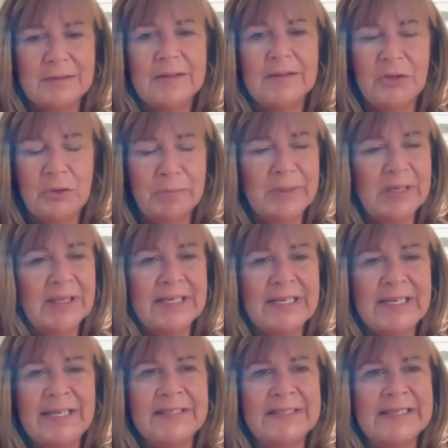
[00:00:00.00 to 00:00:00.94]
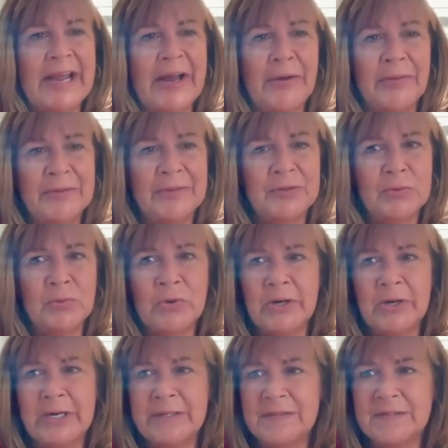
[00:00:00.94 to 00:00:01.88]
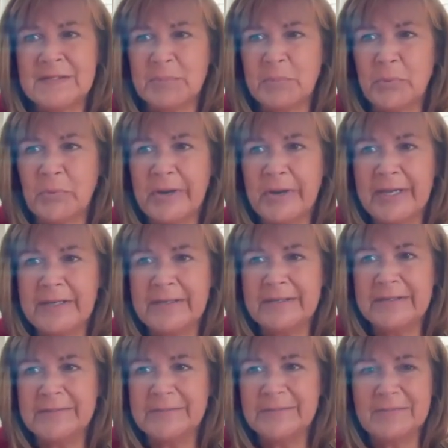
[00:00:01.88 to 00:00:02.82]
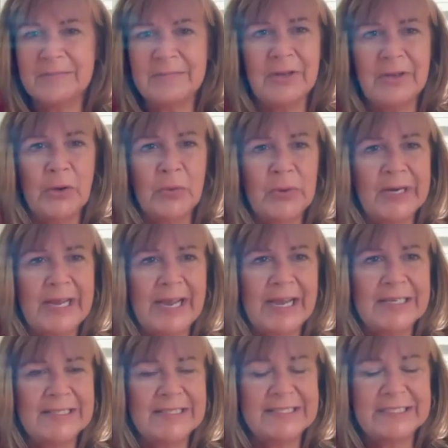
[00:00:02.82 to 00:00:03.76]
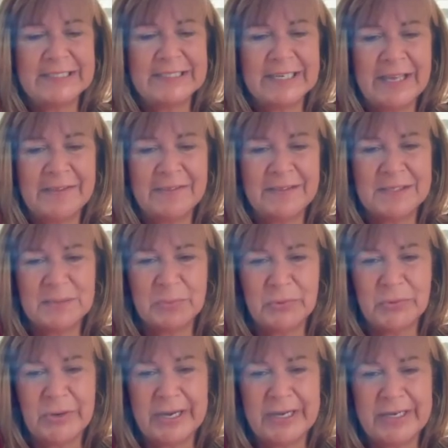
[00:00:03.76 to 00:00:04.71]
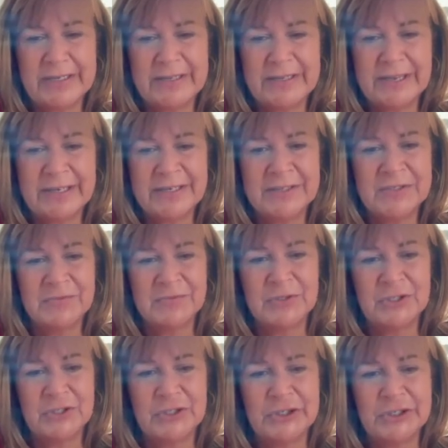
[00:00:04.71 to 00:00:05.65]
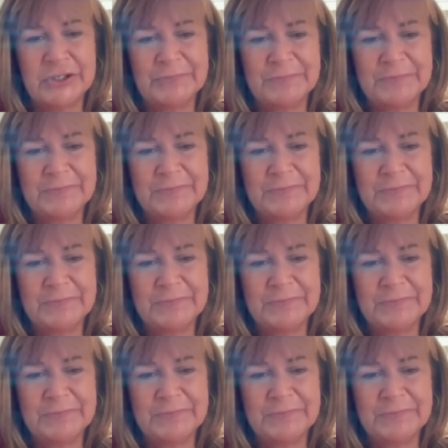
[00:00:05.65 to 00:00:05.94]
Humility is out the door at this point. No one has it at this point. That is for sure.